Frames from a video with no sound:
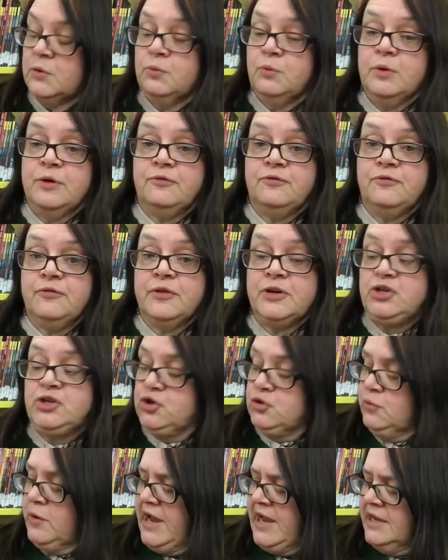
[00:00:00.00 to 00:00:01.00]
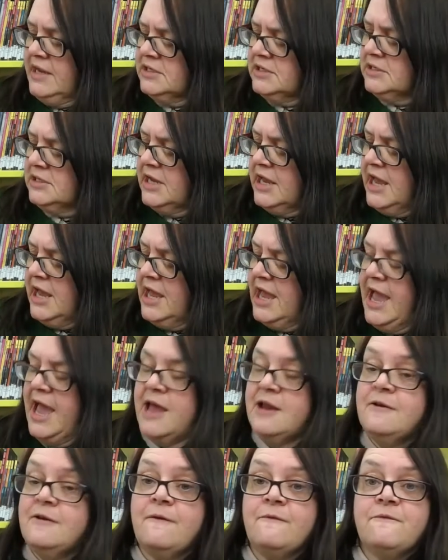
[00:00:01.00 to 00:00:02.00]
refrigerate,
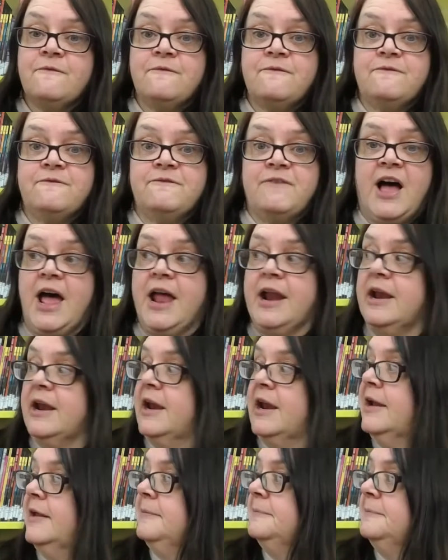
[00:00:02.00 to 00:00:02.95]
and fun.